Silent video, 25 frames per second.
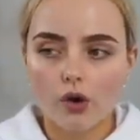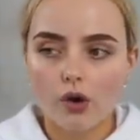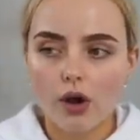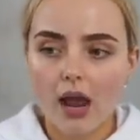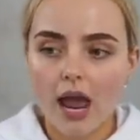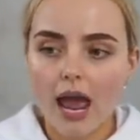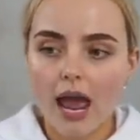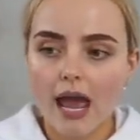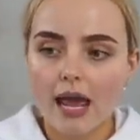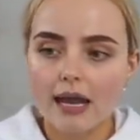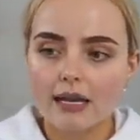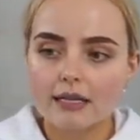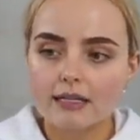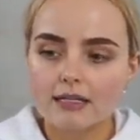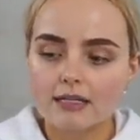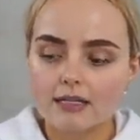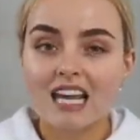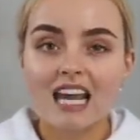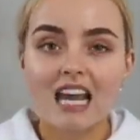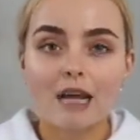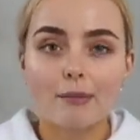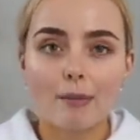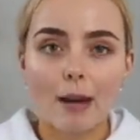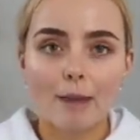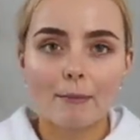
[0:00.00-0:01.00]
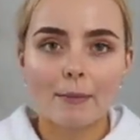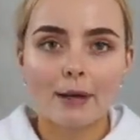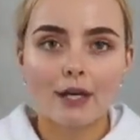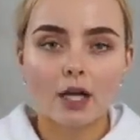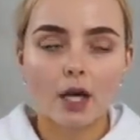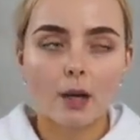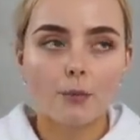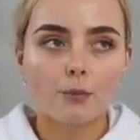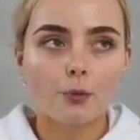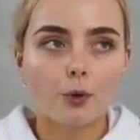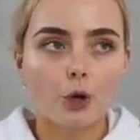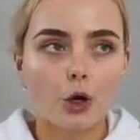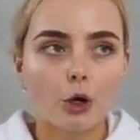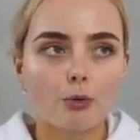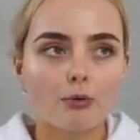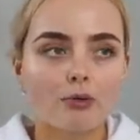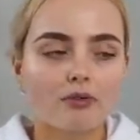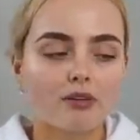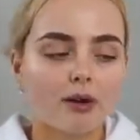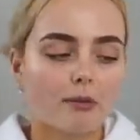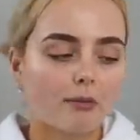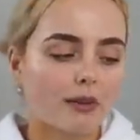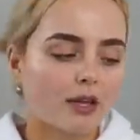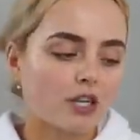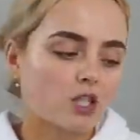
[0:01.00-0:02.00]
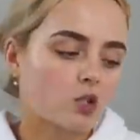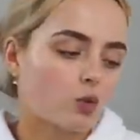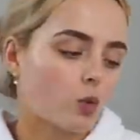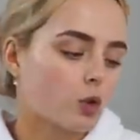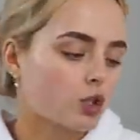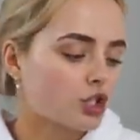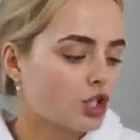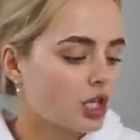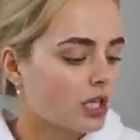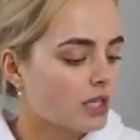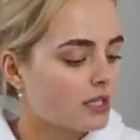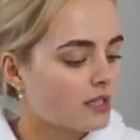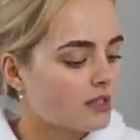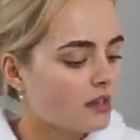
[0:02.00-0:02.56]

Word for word: and in my makeup room if I'm like swatching